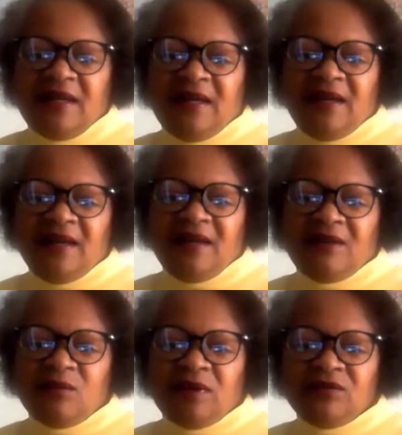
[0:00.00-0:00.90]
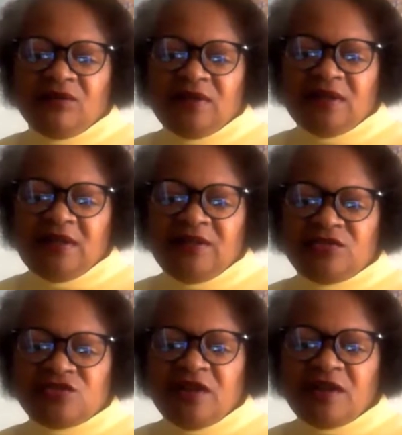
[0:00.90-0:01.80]
And what really
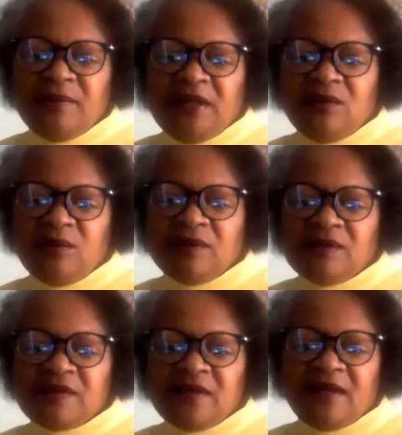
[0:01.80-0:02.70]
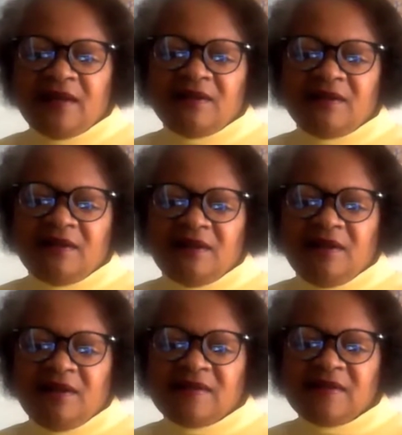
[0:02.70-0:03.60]
struck me was that
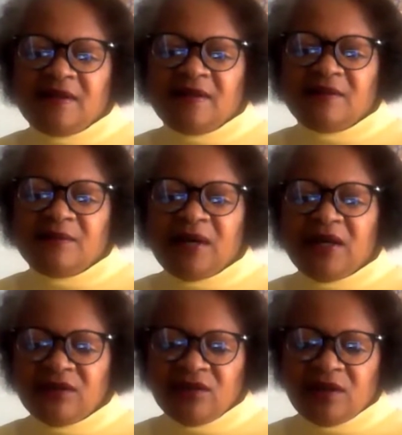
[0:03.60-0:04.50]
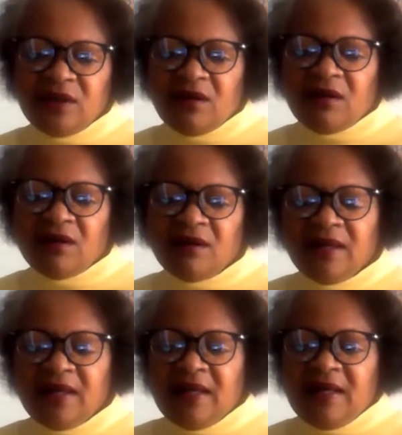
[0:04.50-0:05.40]
he said his mother-in-law
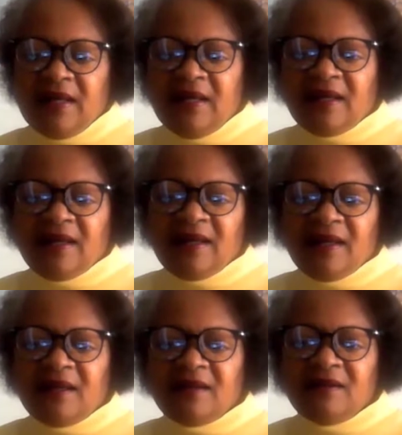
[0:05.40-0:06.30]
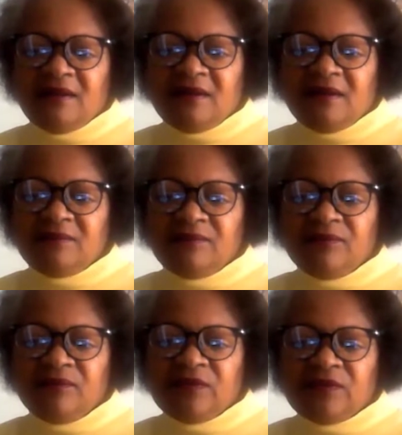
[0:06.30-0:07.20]
had
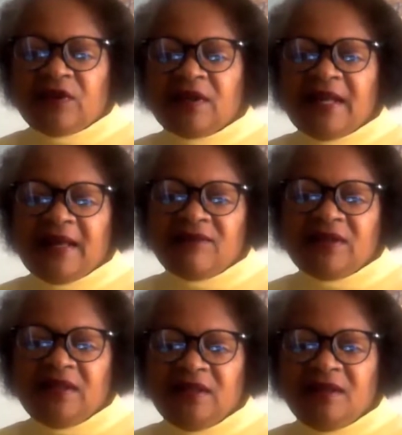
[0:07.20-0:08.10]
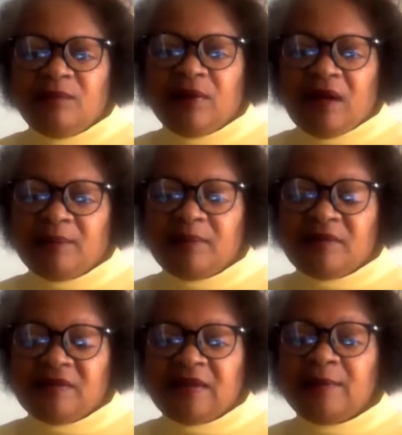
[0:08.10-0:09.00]
started having kidney
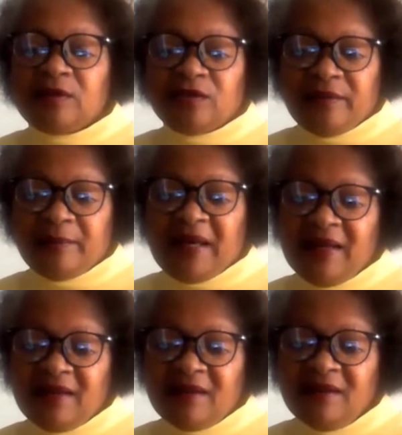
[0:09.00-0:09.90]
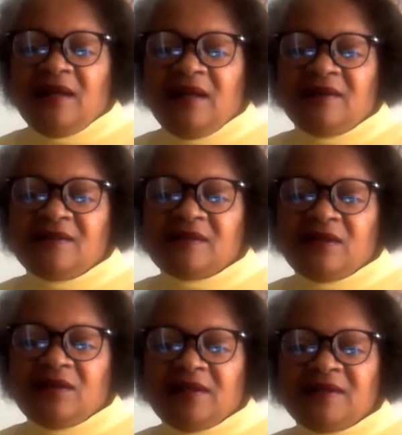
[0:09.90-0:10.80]
problems similar to mine. And
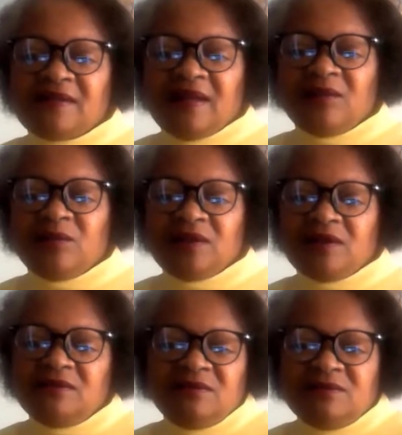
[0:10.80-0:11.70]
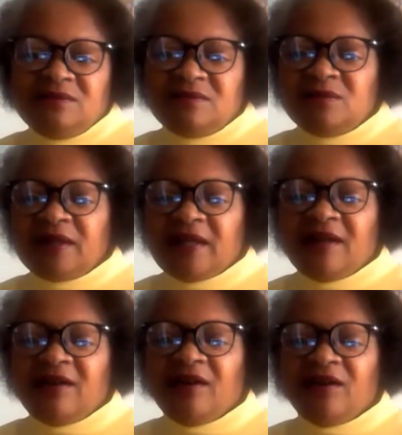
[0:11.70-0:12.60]
so I decided, well, what can
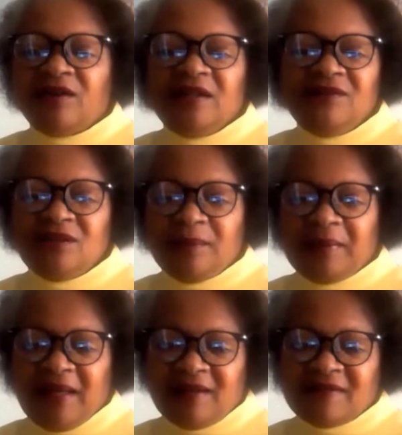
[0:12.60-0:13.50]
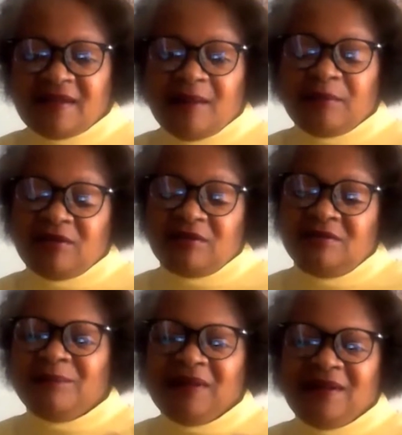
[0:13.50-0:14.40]
it hurt? Even though I'm kind of
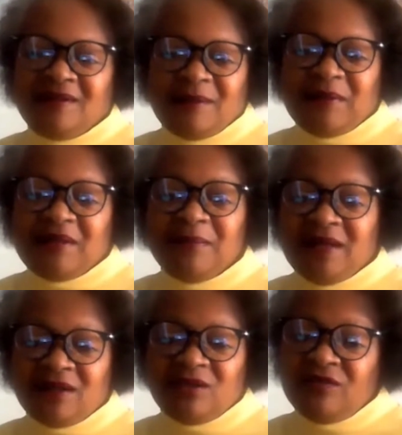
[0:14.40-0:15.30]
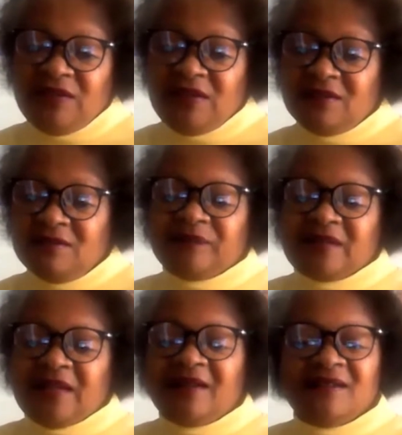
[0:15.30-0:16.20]
skeptical because I'm in the medical field,
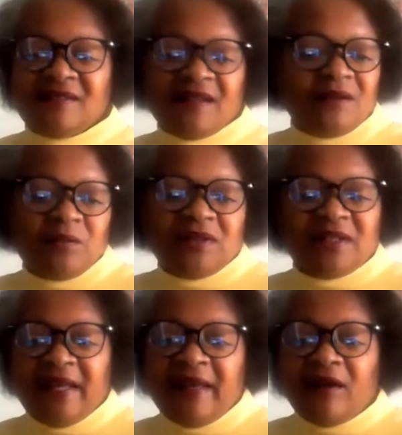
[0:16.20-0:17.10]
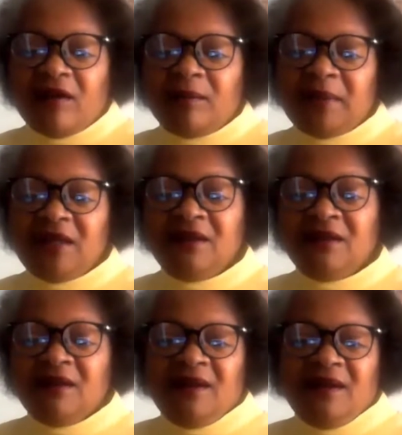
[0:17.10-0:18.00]
I decided, well, it can't hurt me.
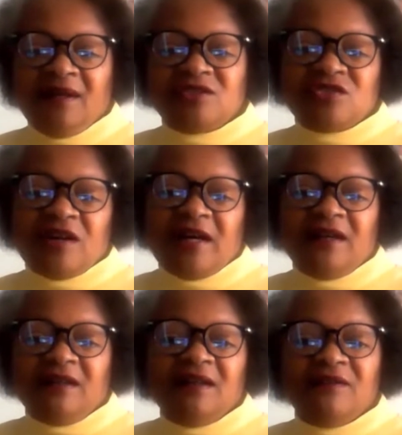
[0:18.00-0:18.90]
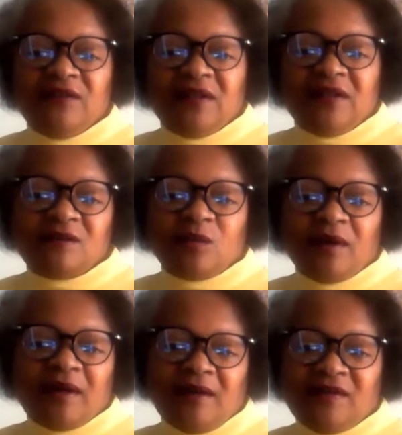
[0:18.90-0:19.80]
I'll try it. And if it doesn't
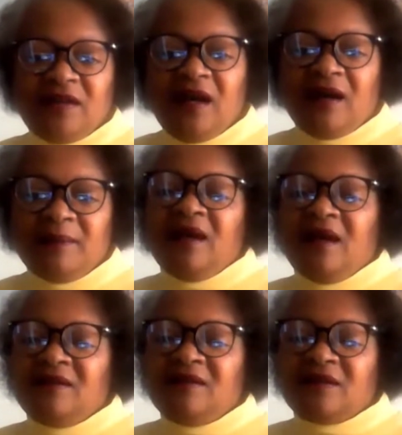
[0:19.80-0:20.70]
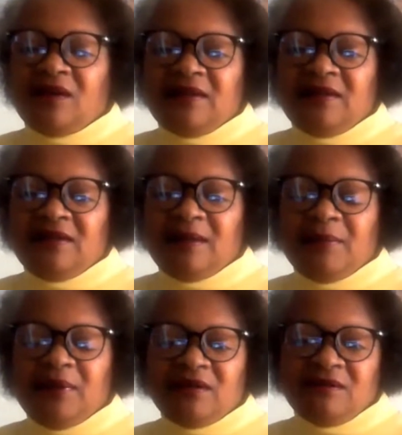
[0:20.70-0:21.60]
work, I'll stop. And so I did. I
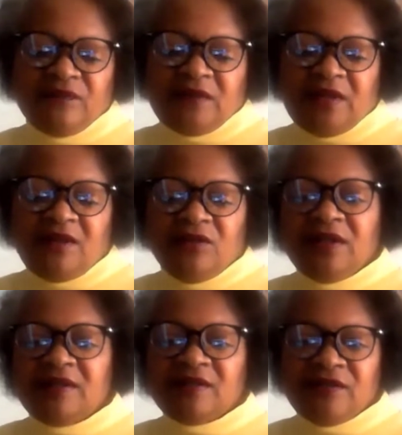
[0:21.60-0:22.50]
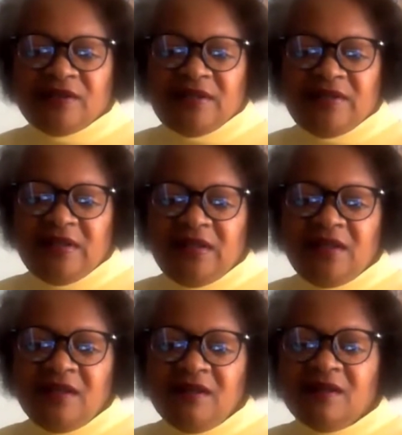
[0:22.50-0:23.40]
bought ingredients for the
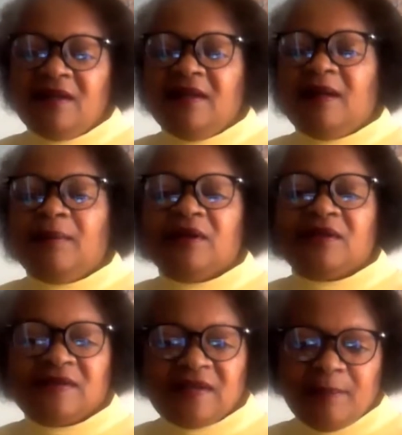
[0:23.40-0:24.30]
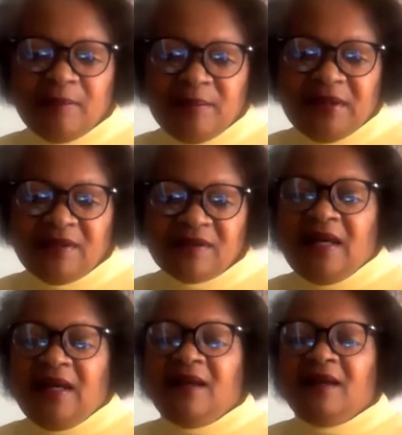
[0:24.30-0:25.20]
tea, and I bought the
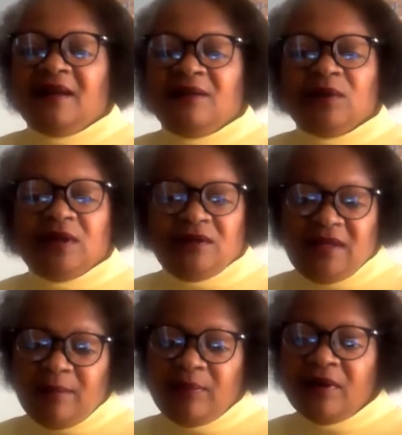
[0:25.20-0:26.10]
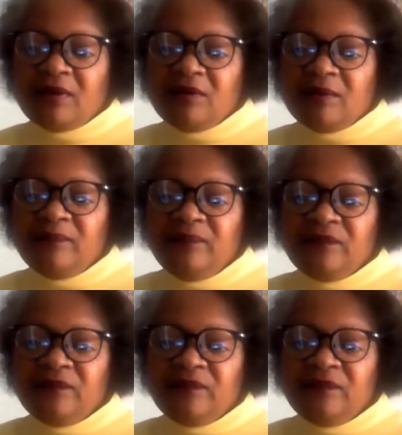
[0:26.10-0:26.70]
supplements, and I went on that program.